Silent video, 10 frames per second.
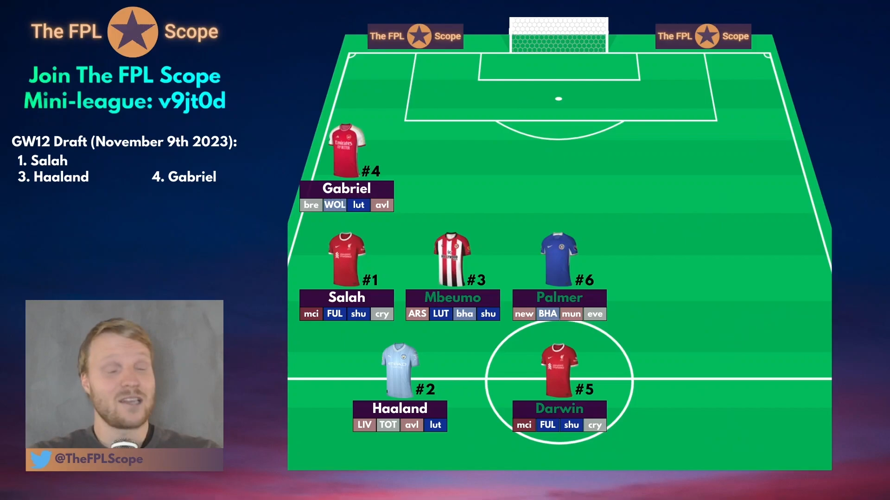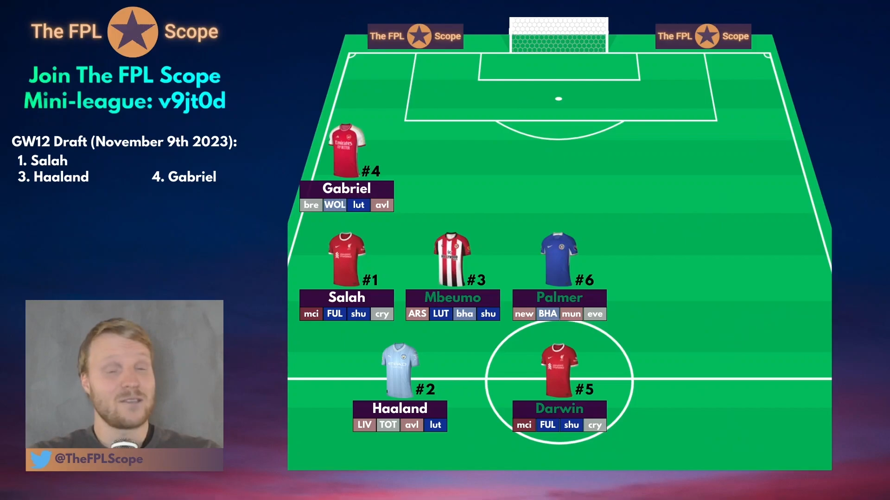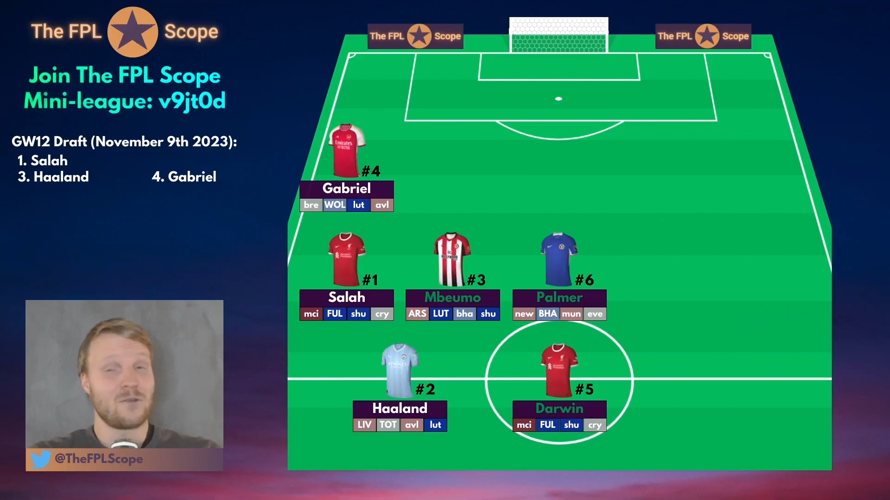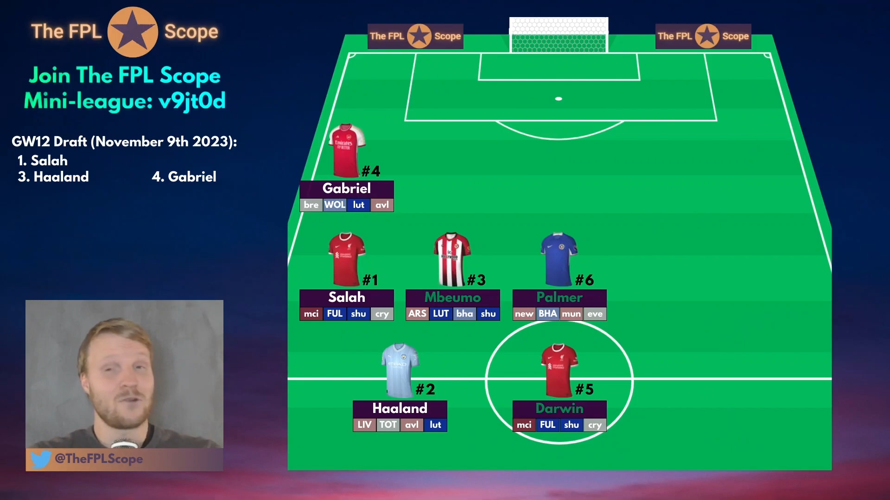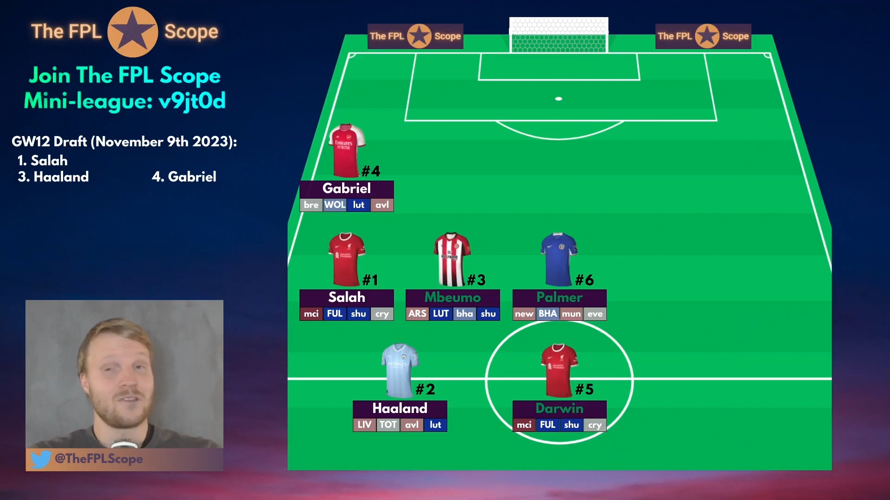
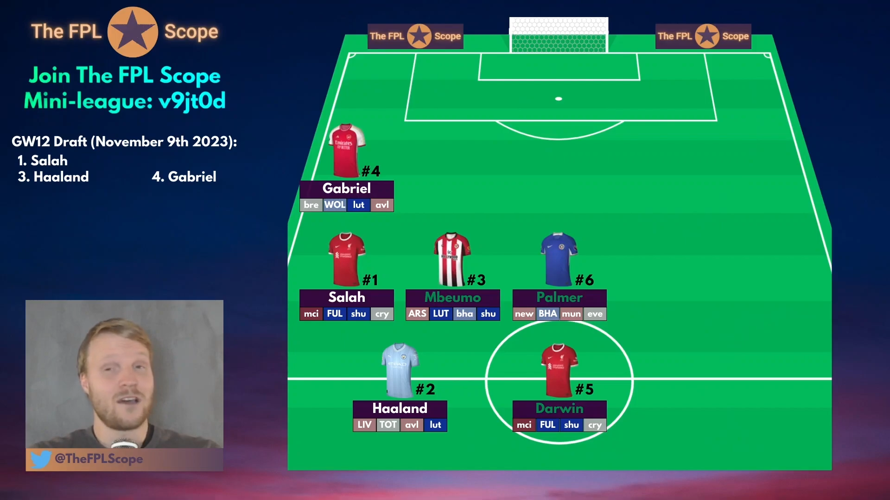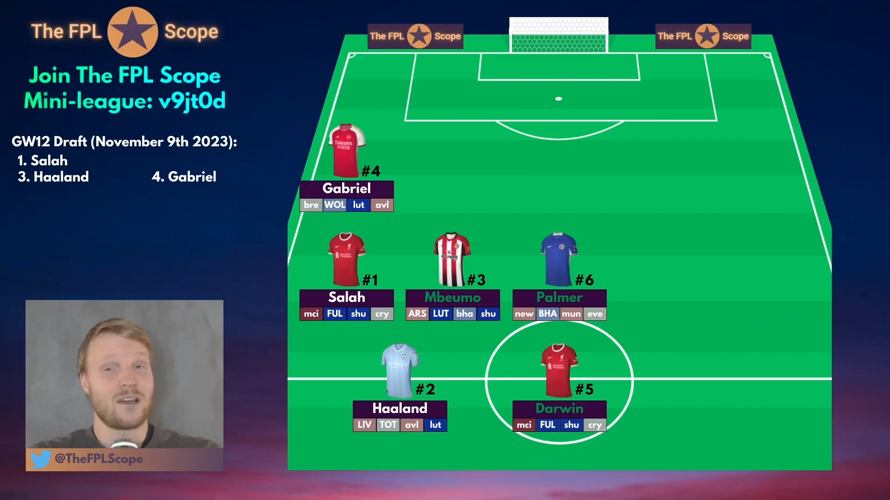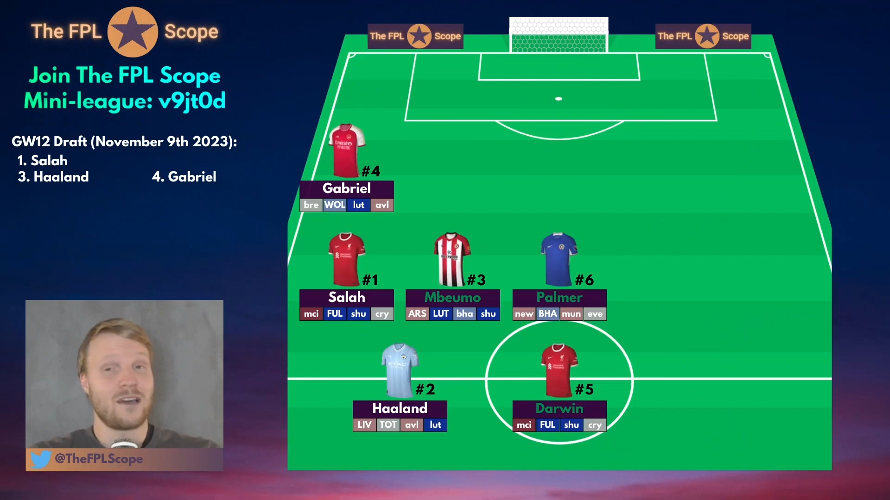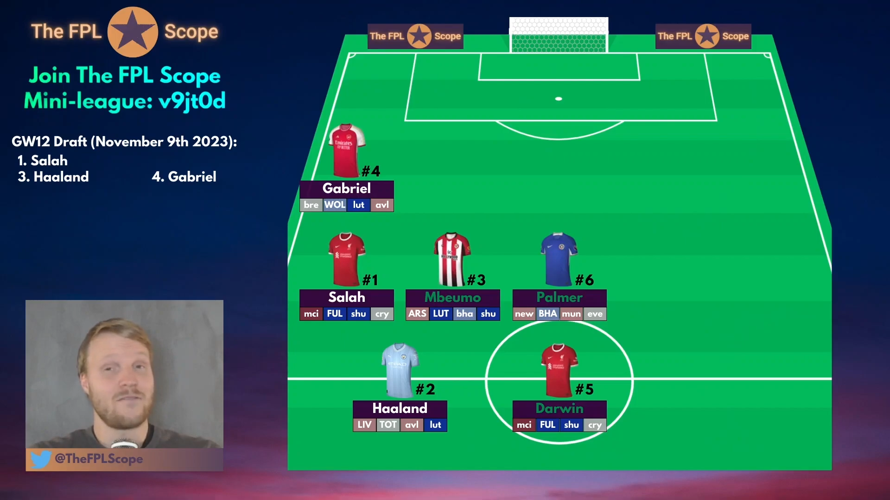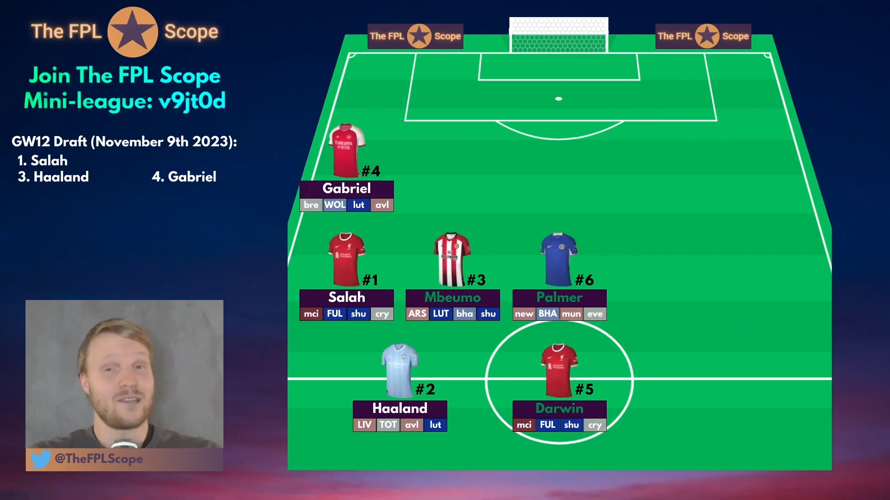Son or
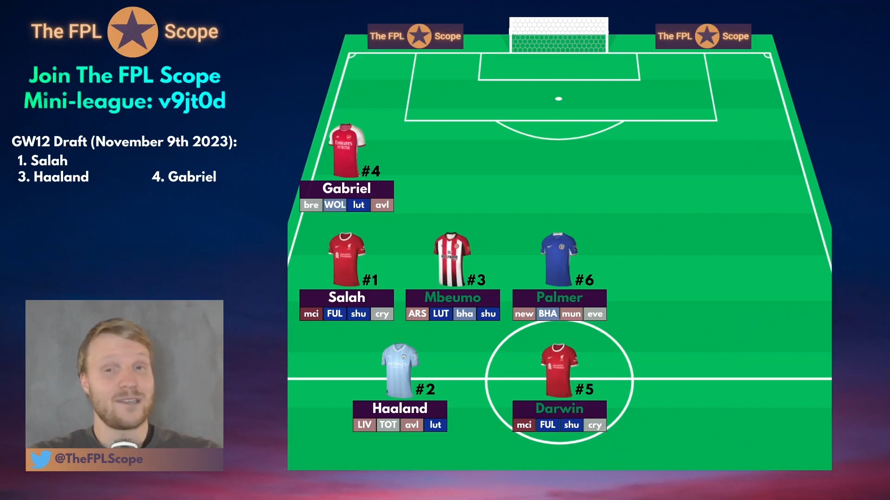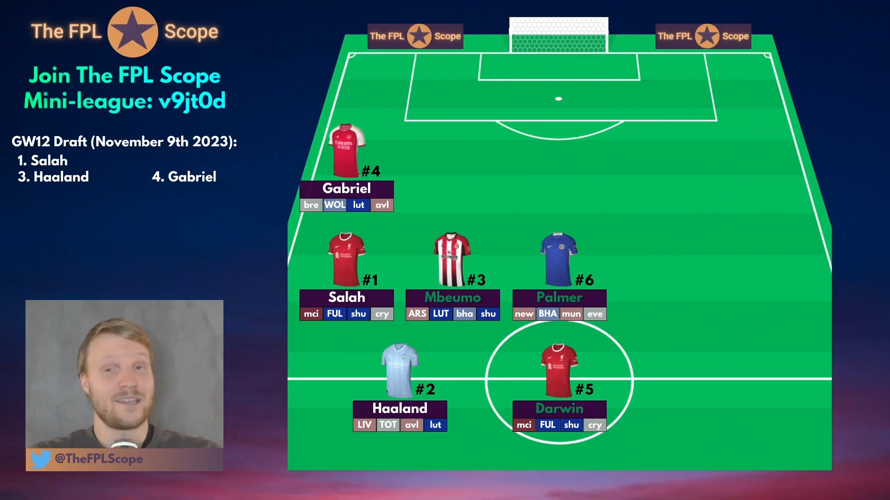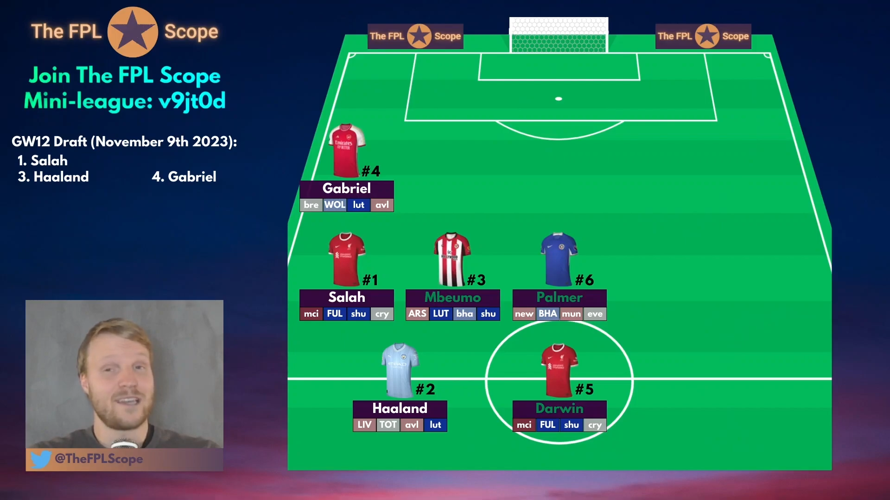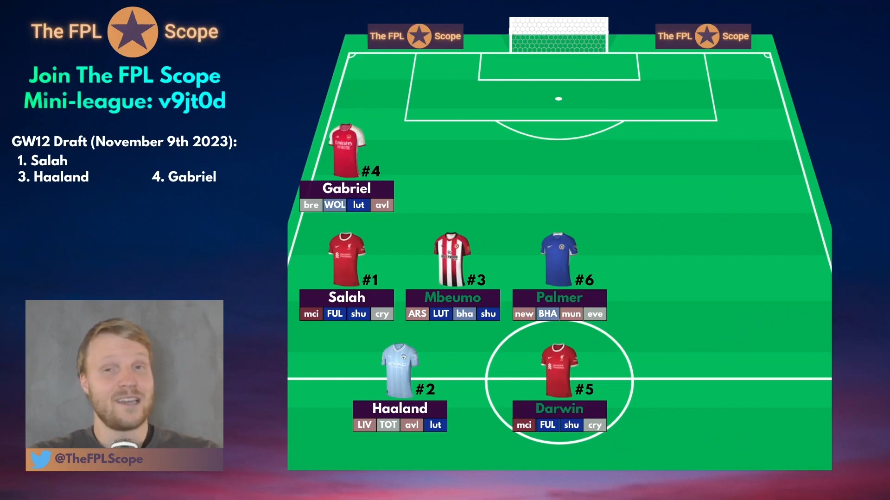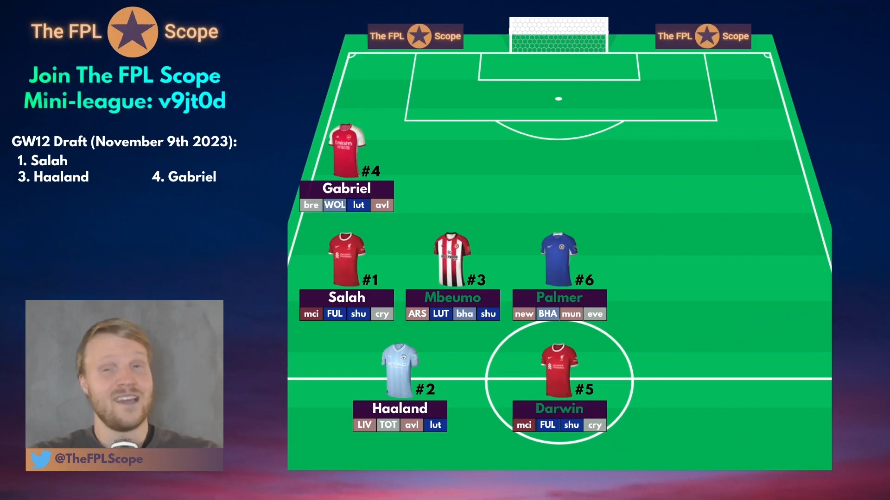Saka
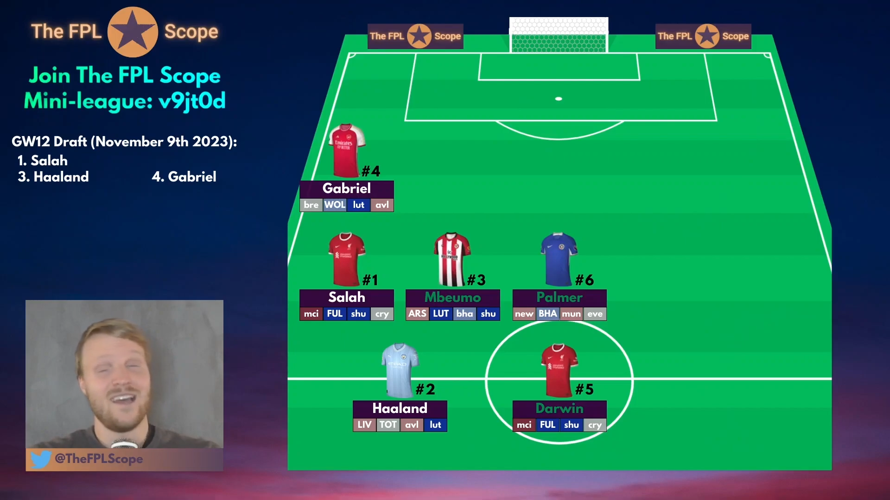eventually